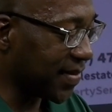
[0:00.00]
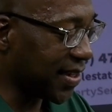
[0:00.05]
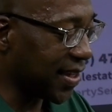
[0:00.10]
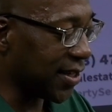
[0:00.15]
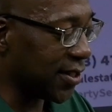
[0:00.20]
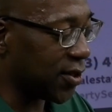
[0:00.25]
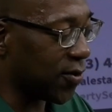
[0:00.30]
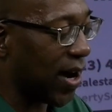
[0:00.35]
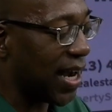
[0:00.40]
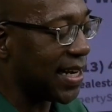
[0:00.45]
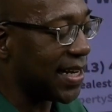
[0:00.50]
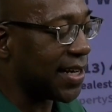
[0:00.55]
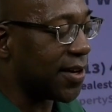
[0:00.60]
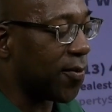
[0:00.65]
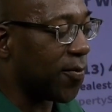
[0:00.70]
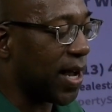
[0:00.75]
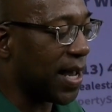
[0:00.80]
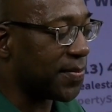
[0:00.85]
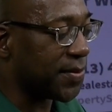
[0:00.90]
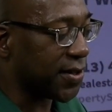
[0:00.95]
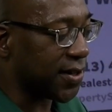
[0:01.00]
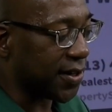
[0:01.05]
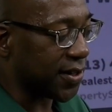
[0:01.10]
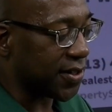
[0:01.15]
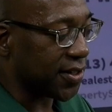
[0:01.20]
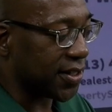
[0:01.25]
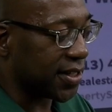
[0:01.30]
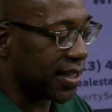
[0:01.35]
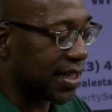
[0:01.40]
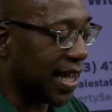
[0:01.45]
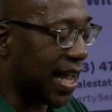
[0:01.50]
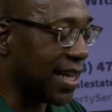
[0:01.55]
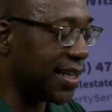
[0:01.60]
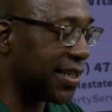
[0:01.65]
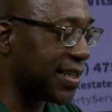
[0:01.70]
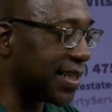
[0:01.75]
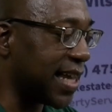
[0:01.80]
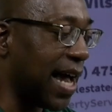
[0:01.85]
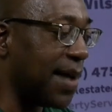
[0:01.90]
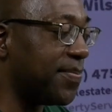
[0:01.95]
so I did a web search. I
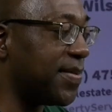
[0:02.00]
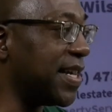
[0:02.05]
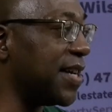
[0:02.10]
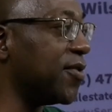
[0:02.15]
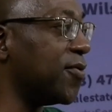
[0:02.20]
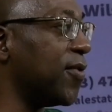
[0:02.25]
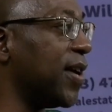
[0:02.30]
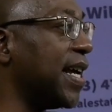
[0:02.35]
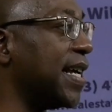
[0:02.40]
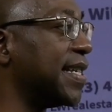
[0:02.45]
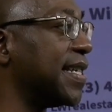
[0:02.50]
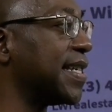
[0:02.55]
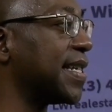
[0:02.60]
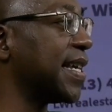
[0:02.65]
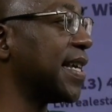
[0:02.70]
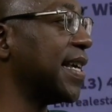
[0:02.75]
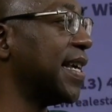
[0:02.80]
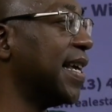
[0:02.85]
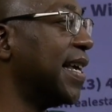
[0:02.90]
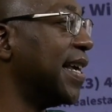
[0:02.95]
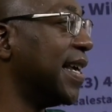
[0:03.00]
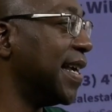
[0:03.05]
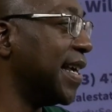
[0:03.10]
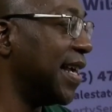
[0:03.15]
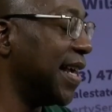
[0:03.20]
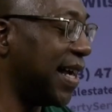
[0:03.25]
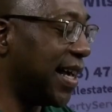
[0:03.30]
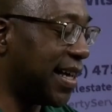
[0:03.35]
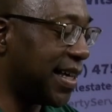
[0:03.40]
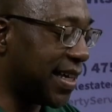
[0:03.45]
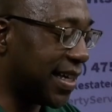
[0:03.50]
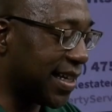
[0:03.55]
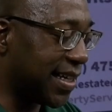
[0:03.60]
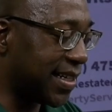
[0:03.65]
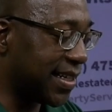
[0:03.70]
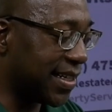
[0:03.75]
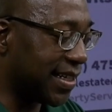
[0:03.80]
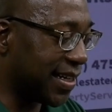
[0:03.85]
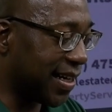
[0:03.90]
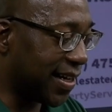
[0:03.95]
just typed in risk
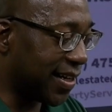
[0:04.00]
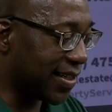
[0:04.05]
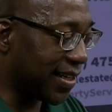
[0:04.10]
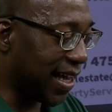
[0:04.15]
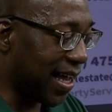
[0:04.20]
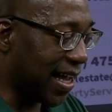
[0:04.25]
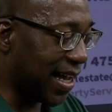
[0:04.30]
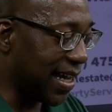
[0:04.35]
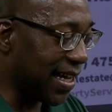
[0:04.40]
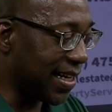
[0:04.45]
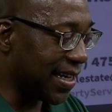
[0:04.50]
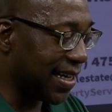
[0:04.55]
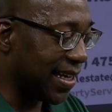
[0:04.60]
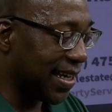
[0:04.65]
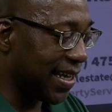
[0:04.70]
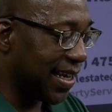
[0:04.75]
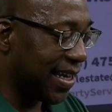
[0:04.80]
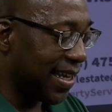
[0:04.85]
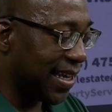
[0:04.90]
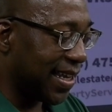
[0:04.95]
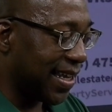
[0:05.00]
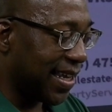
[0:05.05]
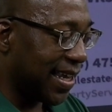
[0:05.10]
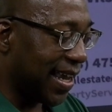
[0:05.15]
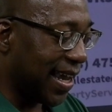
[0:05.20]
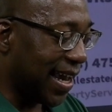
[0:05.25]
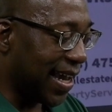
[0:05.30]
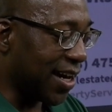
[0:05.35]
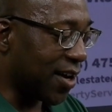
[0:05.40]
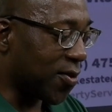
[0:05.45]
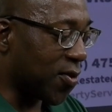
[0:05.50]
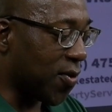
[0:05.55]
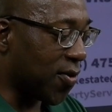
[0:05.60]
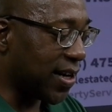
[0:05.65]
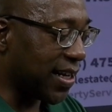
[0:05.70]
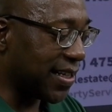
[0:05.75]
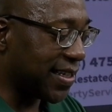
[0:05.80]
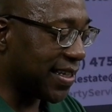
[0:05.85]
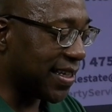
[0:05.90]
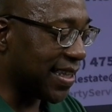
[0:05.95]
online. And
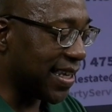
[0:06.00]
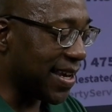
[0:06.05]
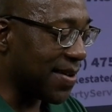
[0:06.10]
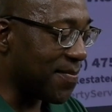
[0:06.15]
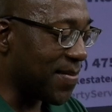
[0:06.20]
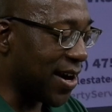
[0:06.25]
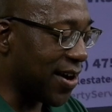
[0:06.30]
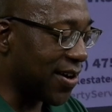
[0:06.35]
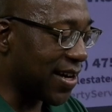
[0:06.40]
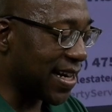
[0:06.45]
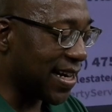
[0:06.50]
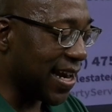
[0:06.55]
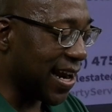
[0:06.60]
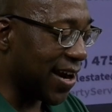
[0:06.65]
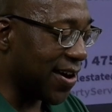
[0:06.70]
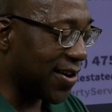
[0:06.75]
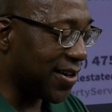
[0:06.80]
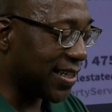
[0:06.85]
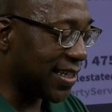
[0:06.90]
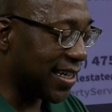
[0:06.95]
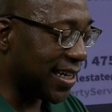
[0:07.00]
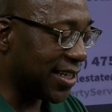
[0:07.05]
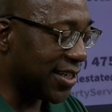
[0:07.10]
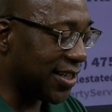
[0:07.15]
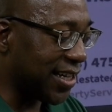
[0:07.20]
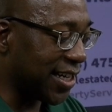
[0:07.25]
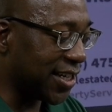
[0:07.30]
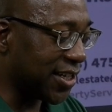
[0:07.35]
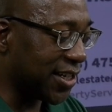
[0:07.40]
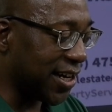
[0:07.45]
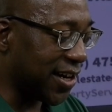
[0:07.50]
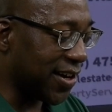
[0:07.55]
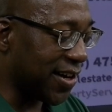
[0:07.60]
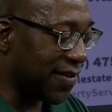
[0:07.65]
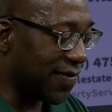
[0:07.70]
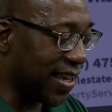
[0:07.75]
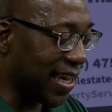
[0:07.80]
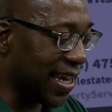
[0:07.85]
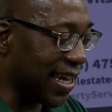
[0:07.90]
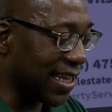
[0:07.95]
according to the American Heritage Dictionary
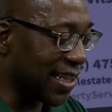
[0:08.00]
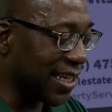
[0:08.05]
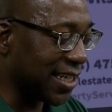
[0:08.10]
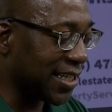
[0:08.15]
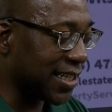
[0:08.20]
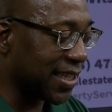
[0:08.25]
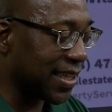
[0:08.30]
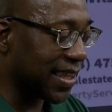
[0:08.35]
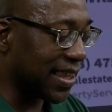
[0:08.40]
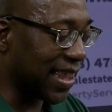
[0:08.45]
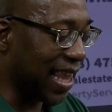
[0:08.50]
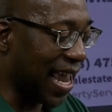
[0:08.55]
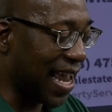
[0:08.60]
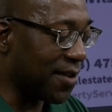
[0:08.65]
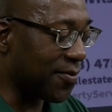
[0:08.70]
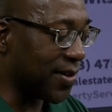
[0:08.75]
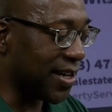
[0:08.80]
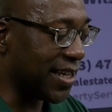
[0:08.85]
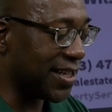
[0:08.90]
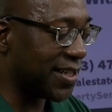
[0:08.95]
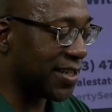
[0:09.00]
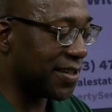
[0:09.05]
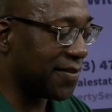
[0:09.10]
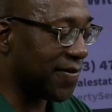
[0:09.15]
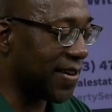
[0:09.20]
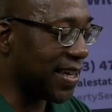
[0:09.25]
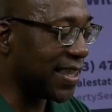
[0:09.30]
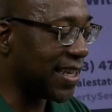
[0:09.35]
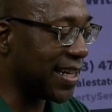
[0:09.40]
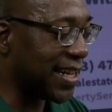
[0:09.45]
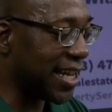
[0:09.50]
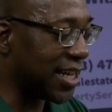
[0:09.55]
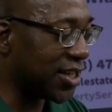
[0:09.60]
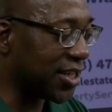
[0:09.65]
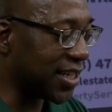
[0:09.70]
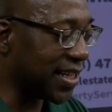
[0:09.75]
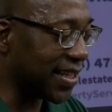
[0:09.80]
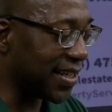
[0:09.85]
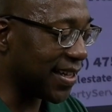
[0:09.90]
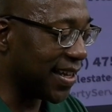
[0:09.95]
of the English Language, 5th
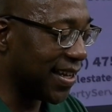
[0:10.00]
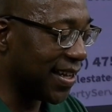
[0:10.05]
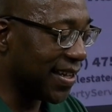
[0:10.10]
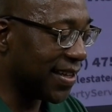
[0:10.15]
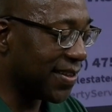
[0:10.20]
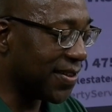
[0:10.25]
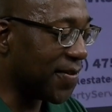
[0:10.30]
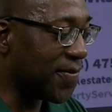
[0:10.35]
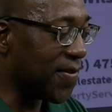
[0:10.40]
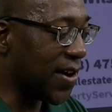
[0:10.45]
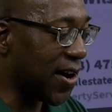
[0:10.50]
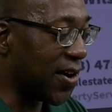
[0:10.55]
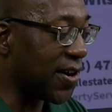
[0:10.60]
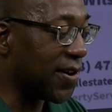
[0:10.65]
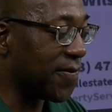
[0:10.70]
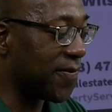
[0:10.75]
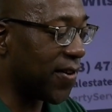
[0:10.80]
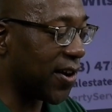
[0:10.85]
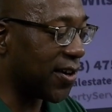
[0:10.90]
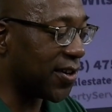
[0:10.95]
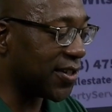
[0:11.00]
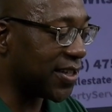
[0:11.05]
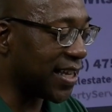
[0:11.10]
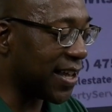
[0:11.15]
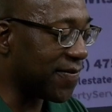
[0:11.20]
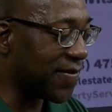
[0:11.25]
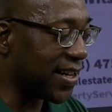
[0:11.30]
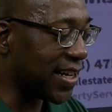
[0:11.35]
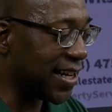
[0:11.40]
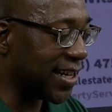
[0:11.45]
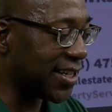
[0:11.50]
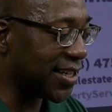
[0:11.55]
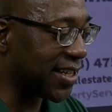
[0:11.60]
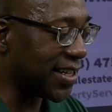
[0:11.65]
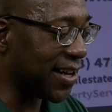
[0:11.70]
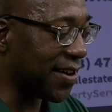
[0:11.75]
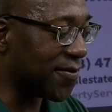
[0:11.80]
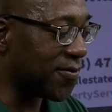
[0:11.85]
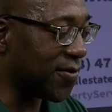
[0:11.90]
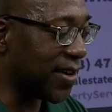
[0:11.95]
edition, the very first
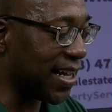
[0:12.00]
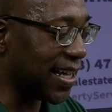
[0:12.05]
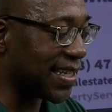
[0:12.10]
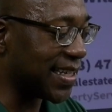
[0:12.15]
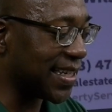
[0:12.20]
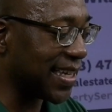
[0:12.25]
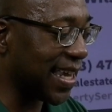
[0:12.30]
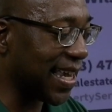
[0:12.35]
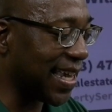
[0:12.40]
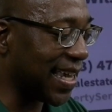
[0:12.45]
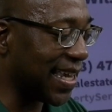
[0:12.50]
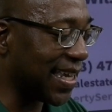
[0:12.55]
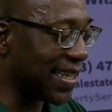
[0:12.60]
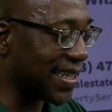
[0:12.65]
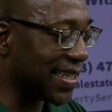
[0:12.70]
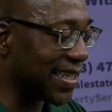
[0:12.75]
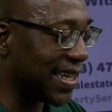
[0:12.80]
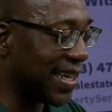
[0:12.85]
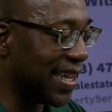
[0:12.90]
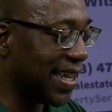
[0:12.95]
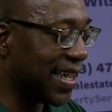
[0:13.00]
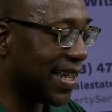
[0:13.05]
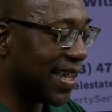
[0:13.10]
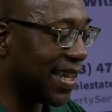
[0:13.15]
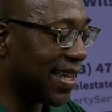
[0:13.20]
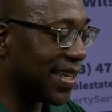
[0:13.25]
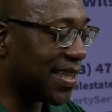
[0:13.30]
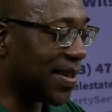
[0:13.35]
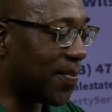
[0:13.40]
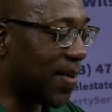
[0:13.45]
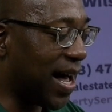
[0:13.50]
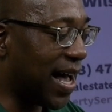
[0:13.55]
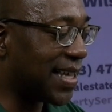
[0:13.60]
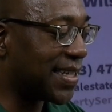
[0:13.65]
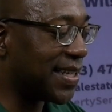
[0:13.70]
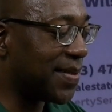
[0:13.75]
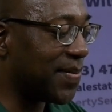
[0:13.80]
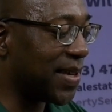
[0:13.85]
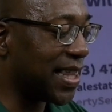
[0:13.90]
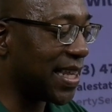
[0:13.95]
definition of risk is the
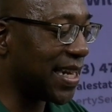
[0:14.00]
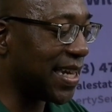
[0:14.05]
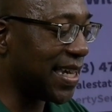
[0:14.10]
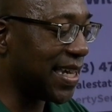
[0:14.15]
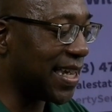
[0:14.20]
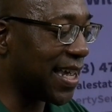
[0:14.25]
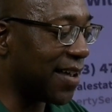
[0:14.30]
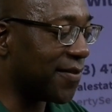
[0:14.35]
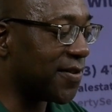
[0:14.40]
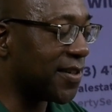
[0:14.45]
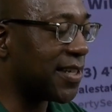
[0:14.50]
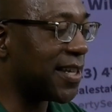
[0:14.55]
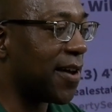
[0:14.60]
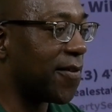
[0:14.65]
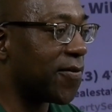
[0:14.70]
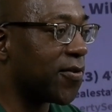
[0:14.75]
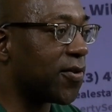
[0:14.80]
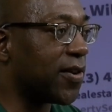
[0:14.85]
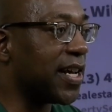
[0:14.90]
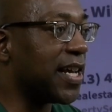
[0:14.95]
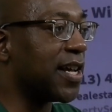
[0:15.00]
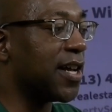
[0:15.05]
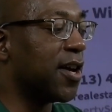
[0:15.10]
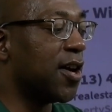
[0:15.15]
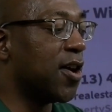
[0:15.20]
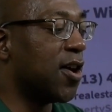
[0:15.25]
possibility of suffering